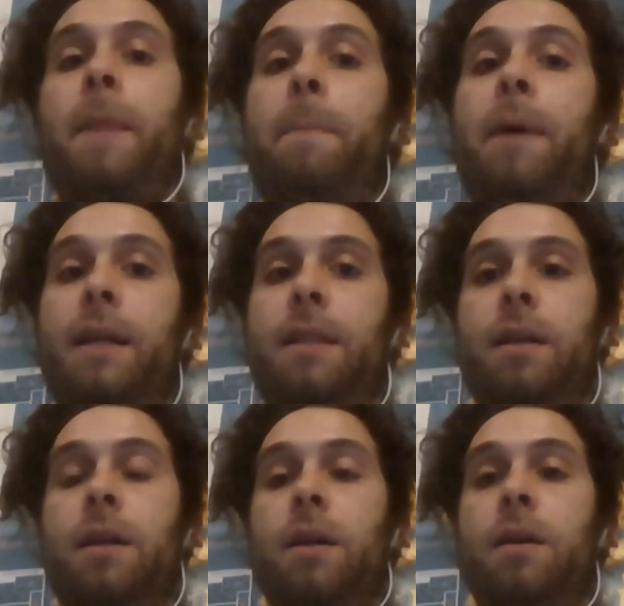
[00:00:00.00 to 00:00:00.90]

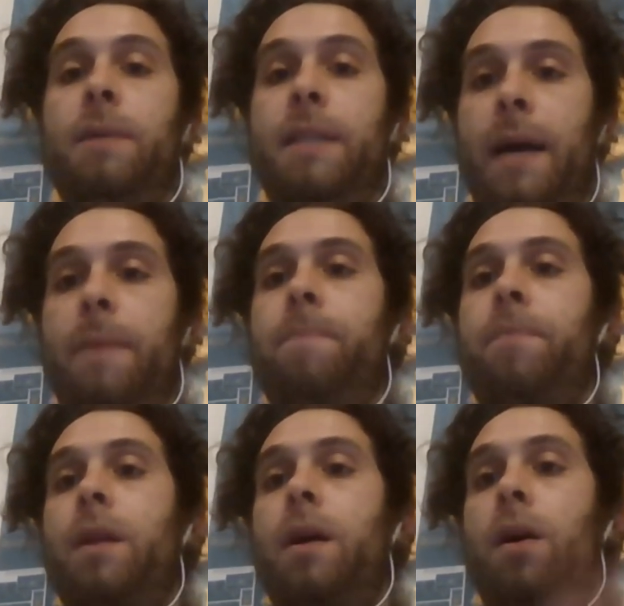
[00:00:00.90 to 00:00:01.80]
But yeah,
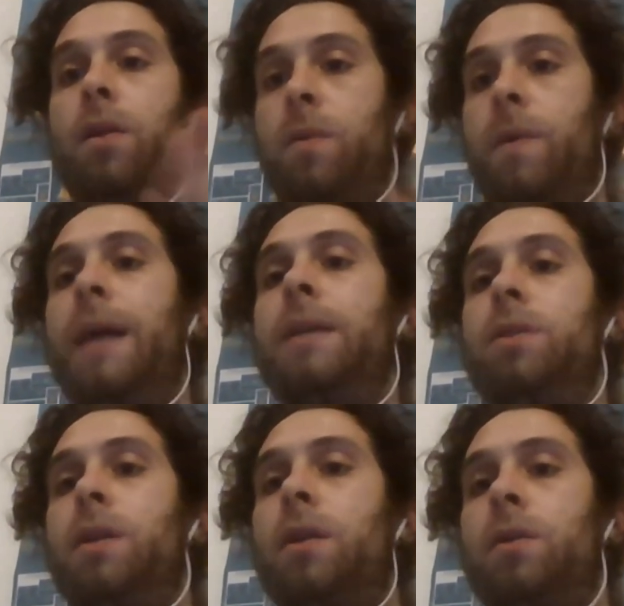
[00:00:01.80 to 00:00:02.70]
otherwise
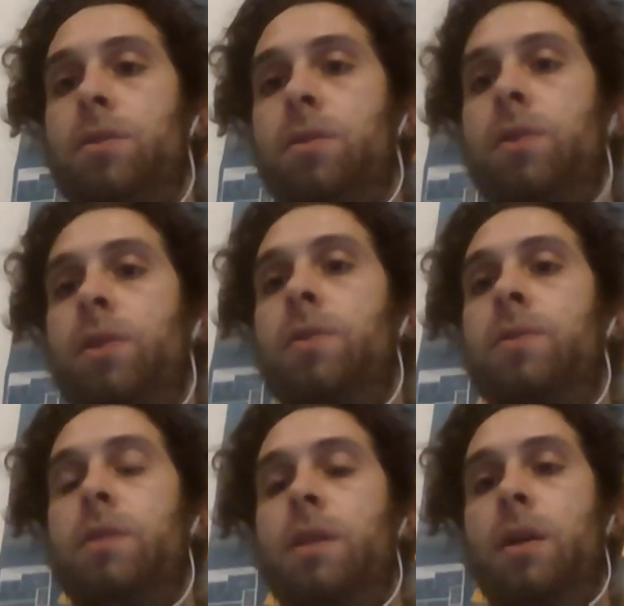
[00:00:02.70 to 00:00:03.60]
you can also
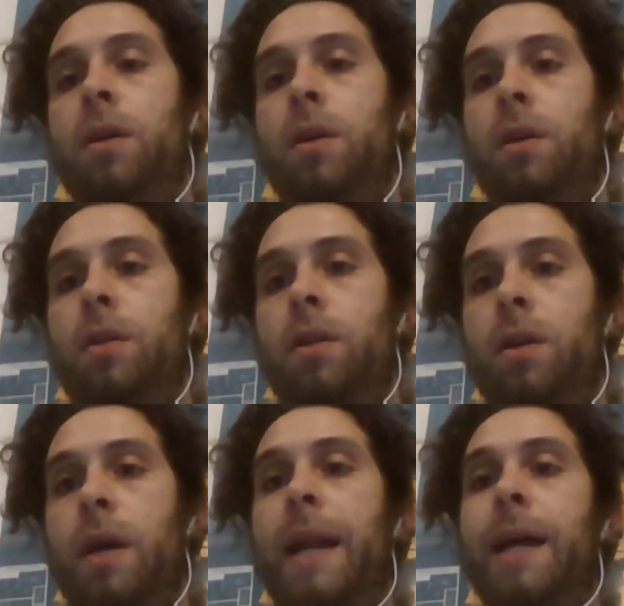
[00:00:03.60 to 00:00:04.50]
use
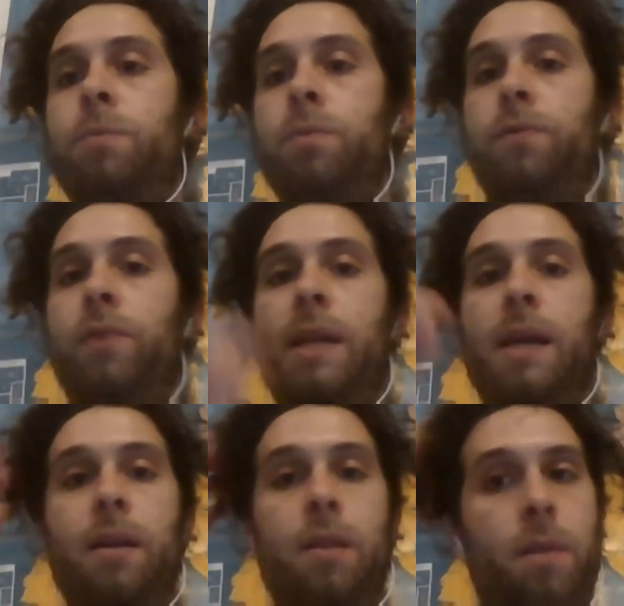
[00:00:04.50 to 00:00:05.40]
the Erasmus for
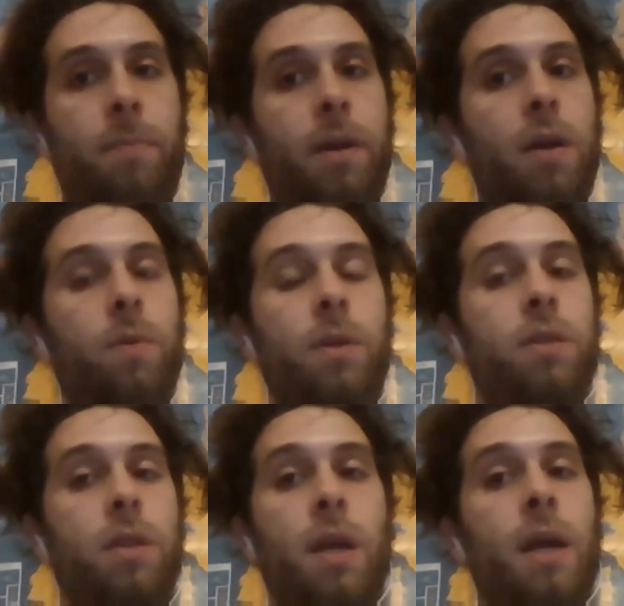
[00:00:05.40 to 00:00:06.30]
young
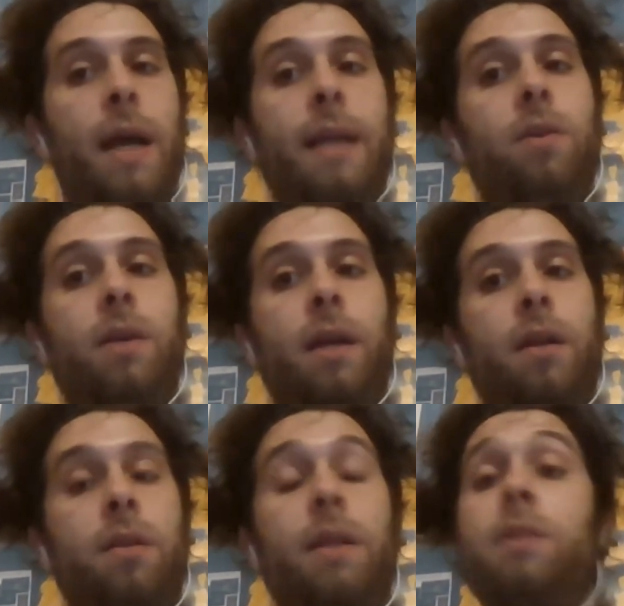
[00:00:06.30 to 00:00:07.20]
entrepreneurs, and you
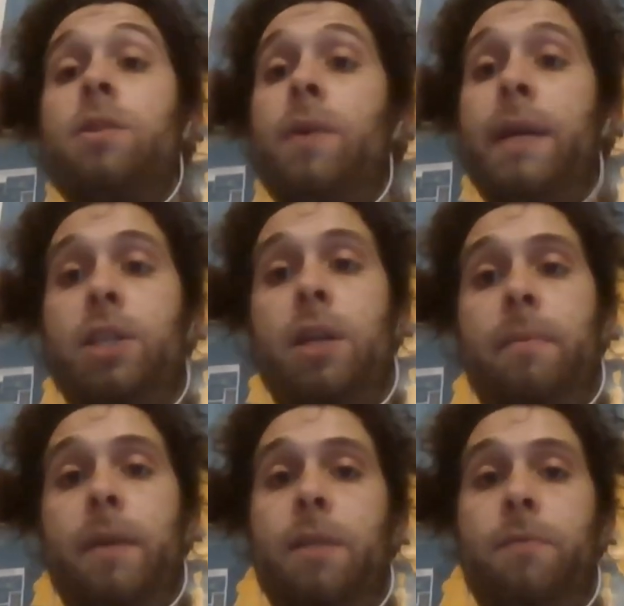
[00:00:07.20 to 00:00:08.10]
can, there is no age
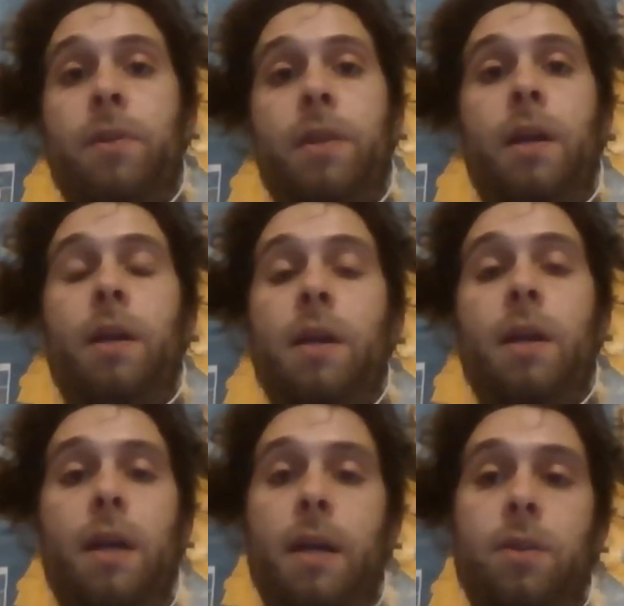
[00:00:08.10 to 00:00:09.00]
limit for there,
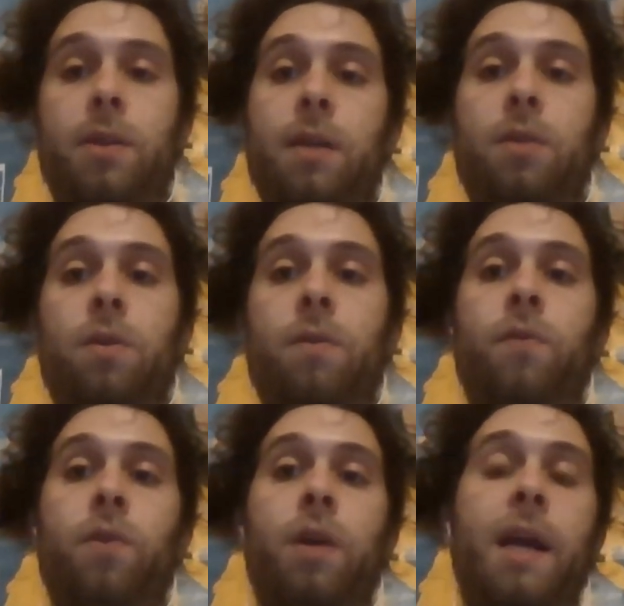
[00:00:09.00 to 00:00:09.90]
and you can go
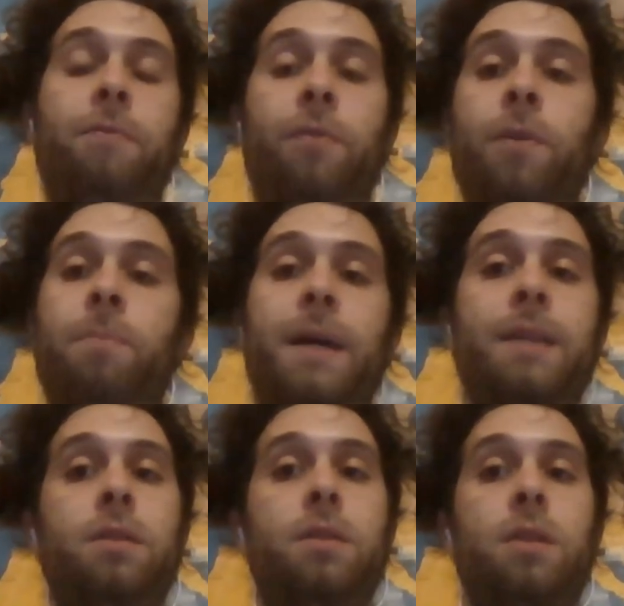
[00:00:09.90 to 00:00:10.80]
for like 4
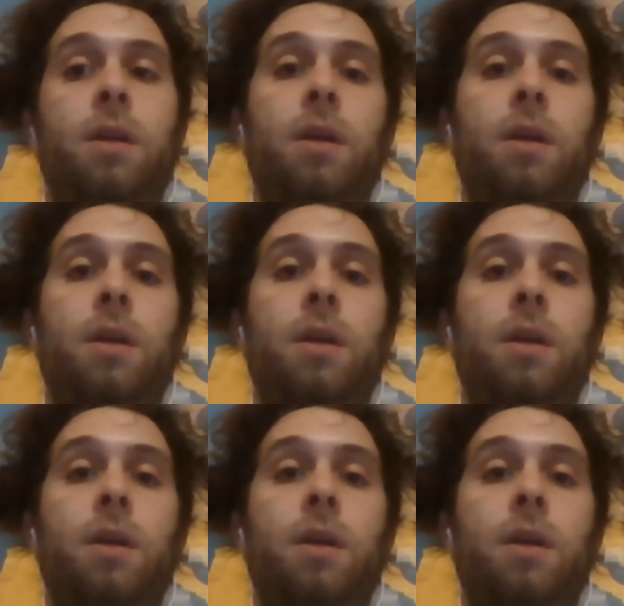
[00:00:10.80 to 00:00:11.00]
months